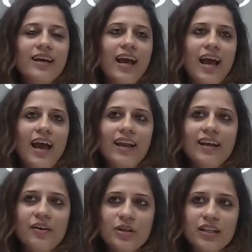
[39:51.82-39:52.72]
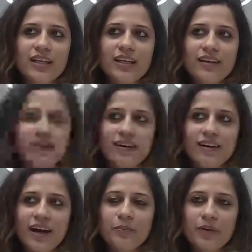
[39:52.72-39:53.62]
And I really
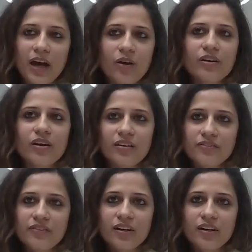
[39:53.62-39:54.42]
am proud of